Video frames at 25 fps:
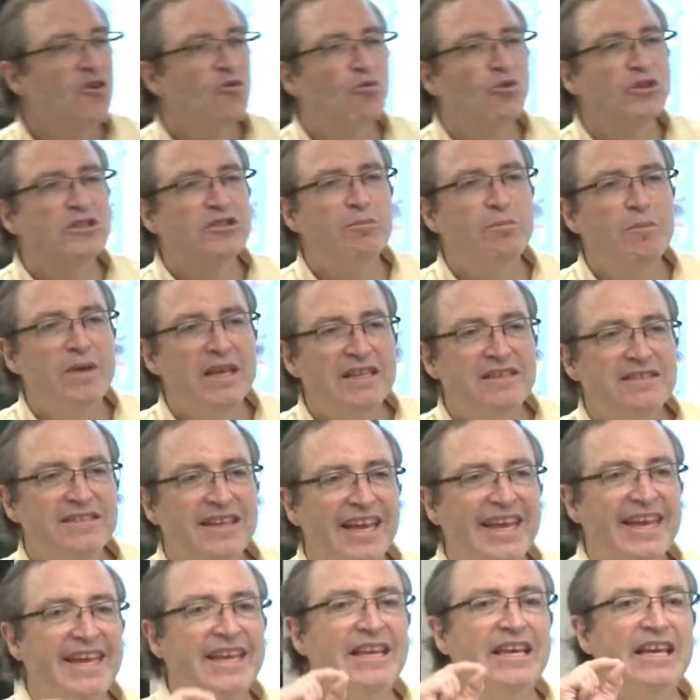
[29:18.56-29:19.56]
which means
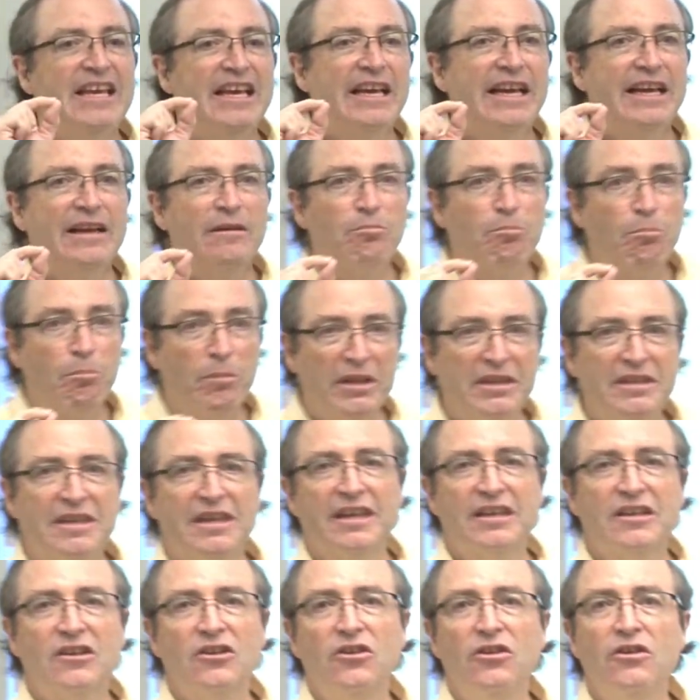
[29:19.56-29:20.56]
a
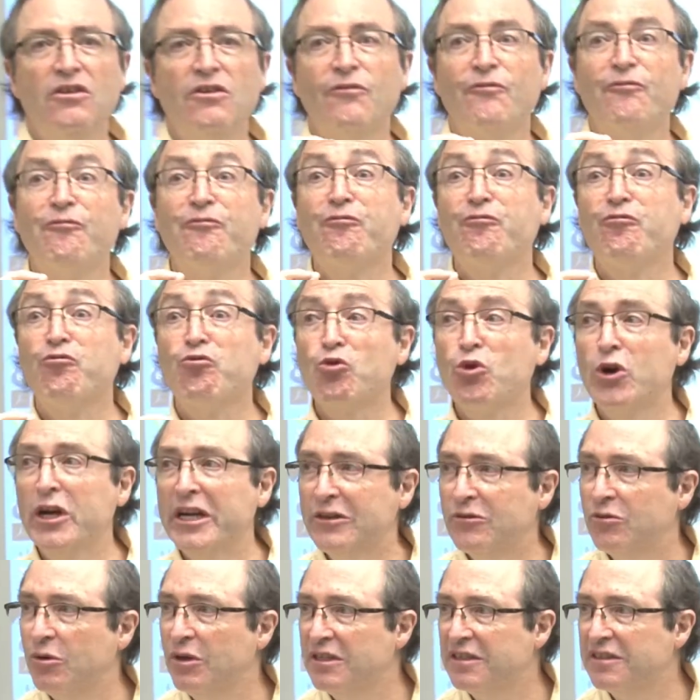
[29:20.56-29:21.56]
particular
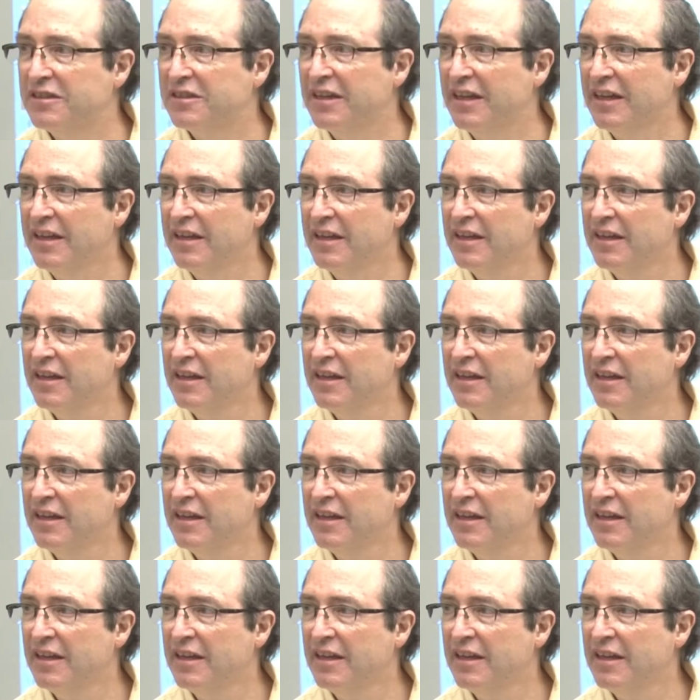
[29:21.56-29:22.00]
frequency